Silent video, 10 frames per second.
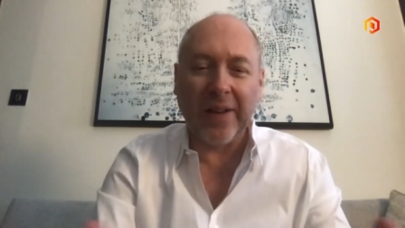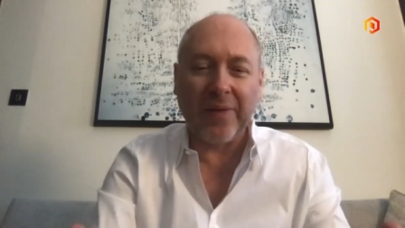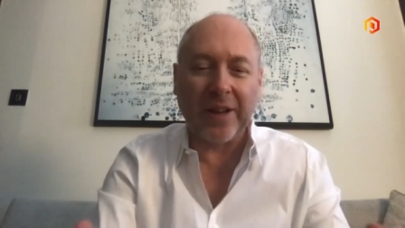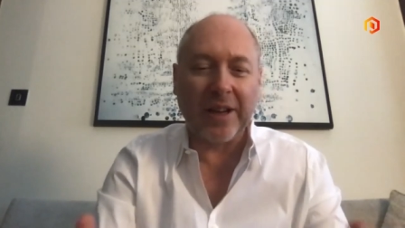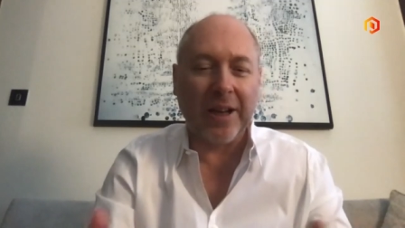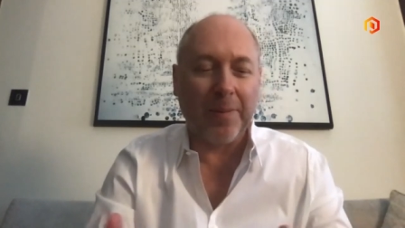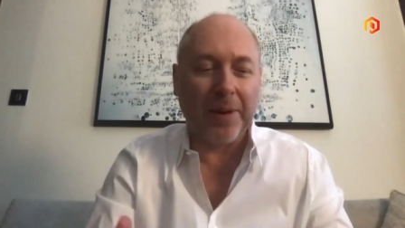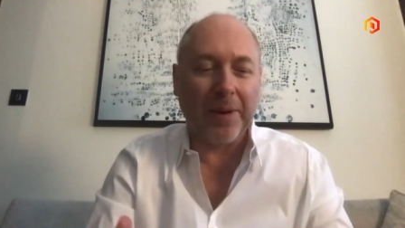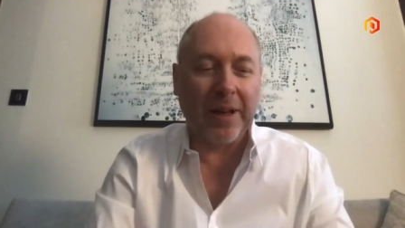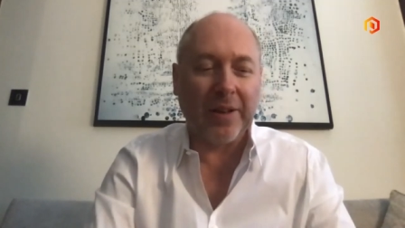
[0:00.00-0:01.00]
have the
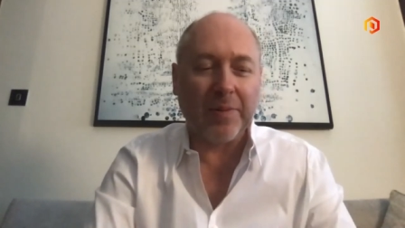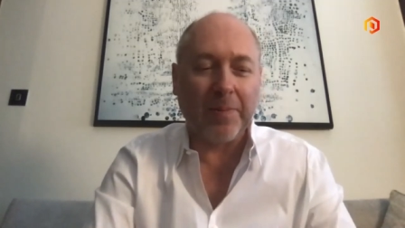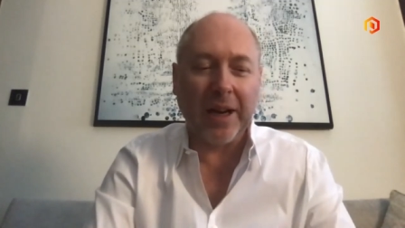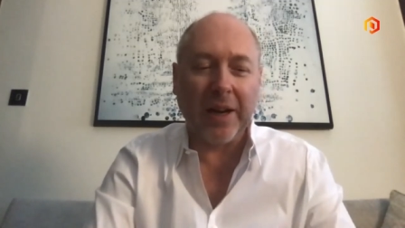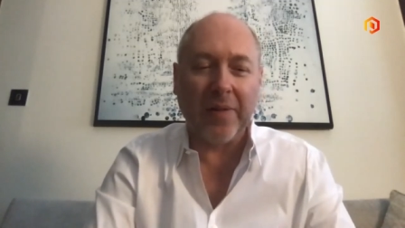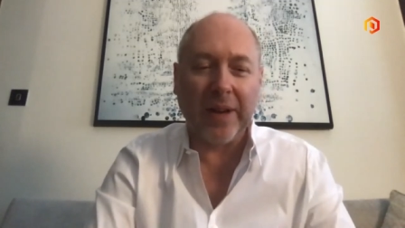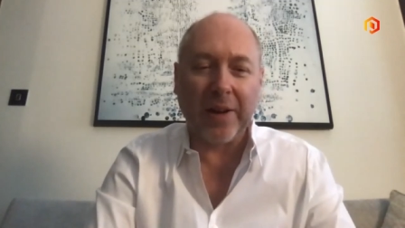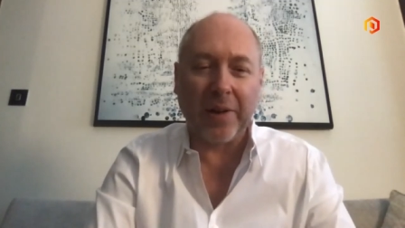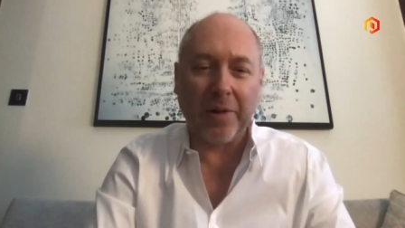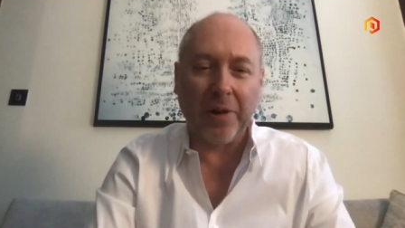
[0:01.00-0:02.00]
company as part of
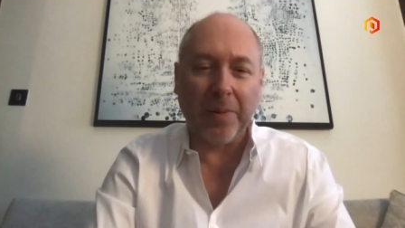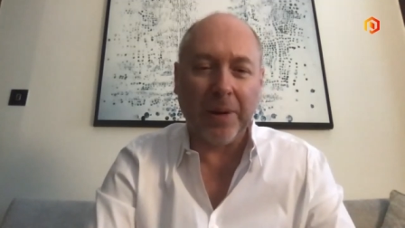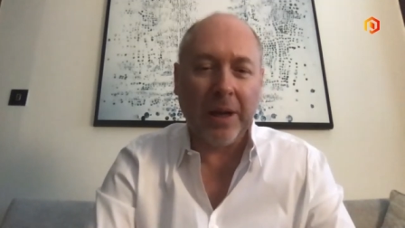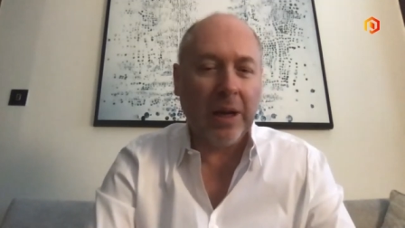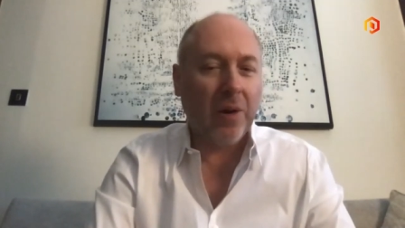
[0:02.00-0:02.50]
our group.